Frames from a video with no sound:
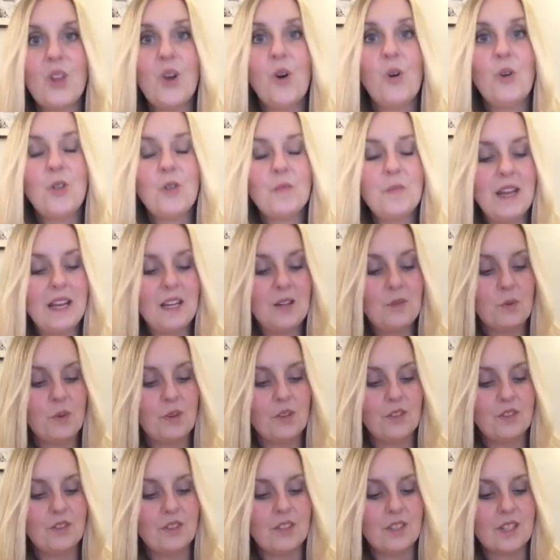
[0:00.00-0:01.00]
All the main
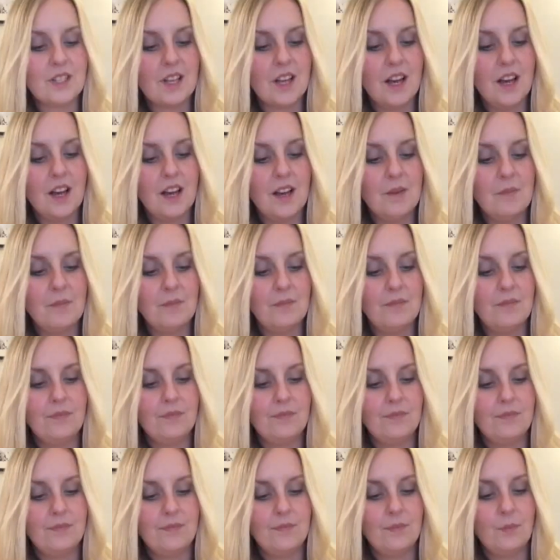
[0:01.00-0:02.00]
ones um,
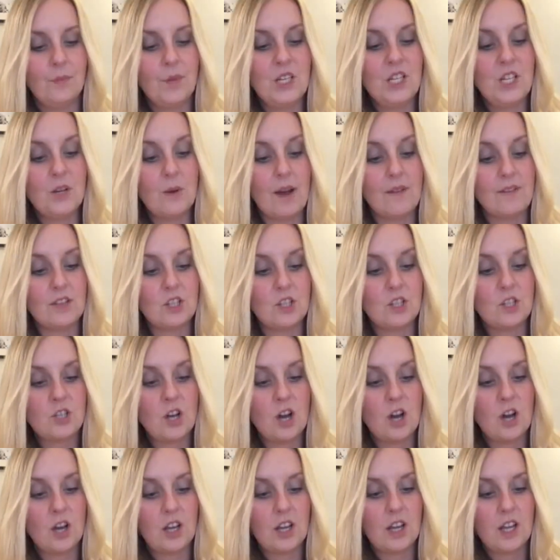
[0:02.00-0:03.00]
we do have in
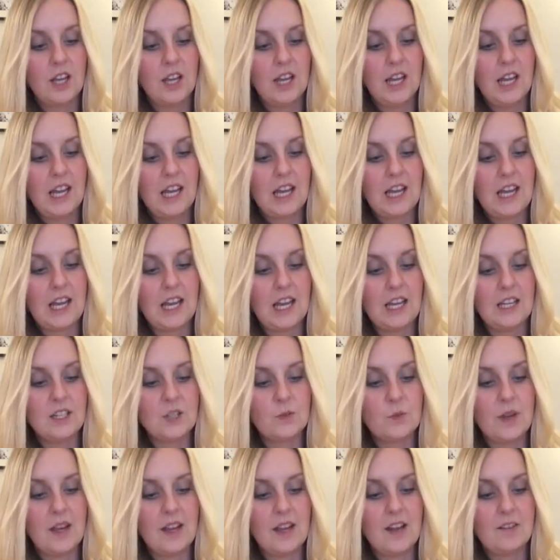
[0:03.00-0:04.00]
stock
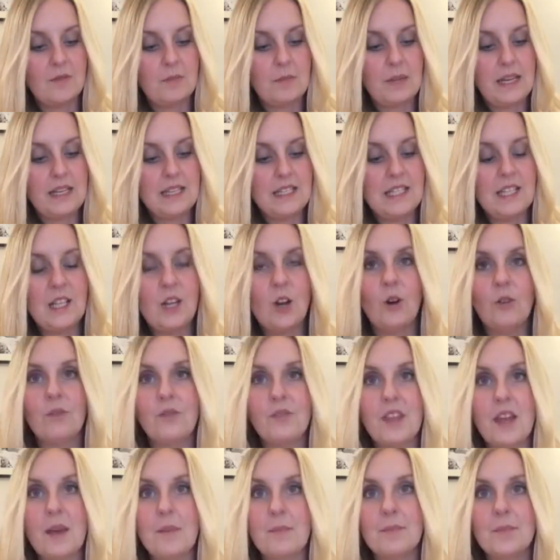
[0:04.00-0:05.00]
and we have plenty
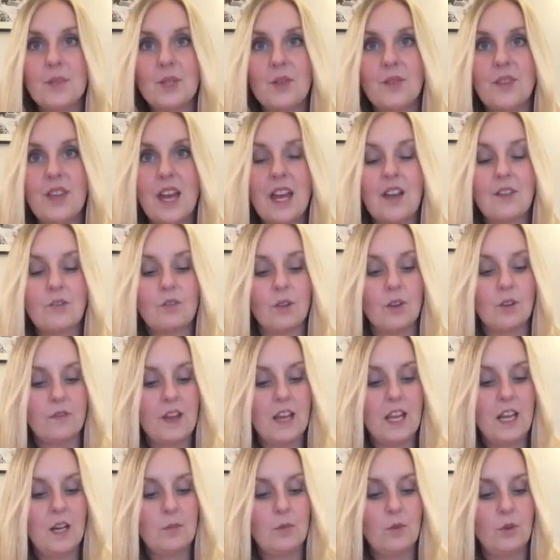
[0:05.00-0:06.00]
of them. So they are all
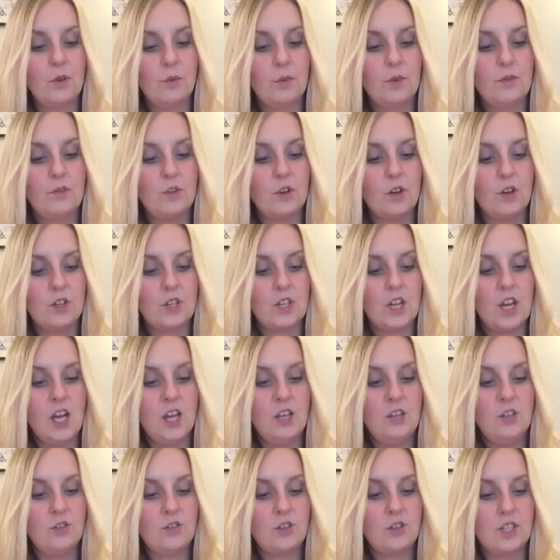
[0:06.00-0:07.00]
available. We've got
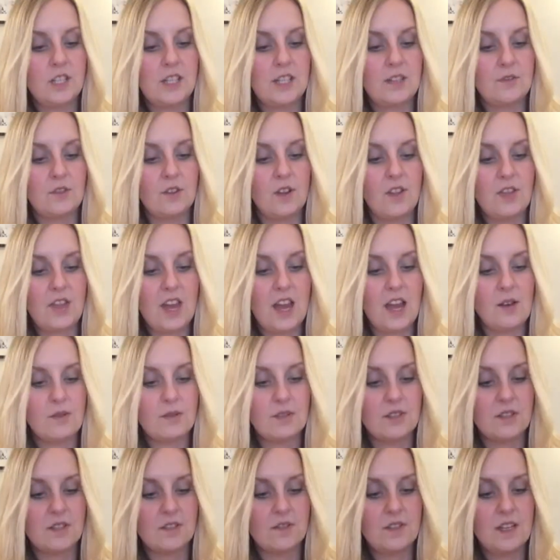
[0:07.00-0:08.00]
hundreds, if not
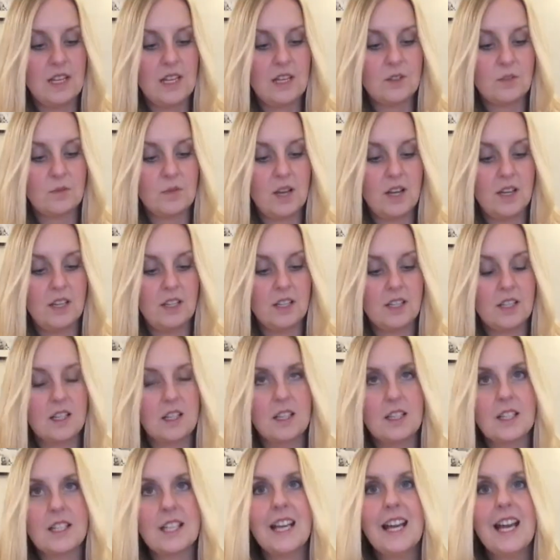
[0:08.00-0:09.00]
thousands, of needle
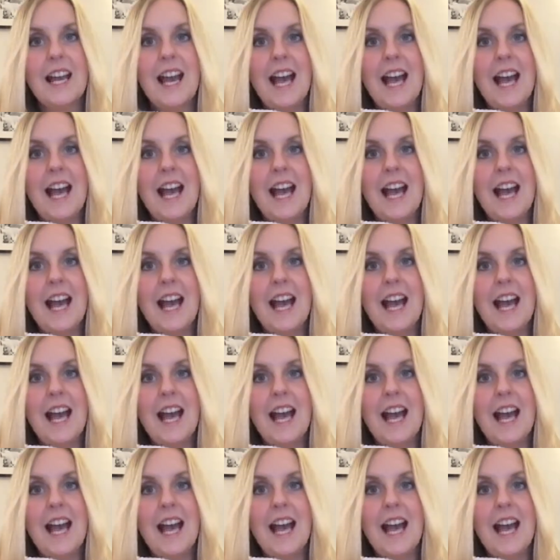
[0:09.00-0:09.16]
minders,